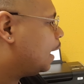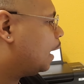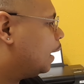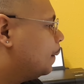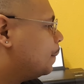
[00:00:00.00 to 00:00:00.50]

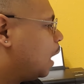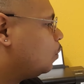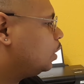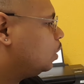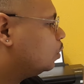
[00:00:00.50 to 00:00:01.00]
I
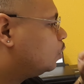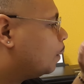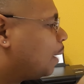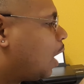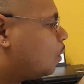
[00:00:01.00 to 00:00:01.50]
want to go to a
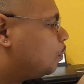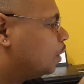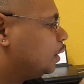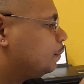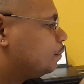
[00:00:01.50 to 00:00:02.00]

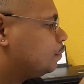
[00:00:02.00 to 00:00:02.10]
PowerPoint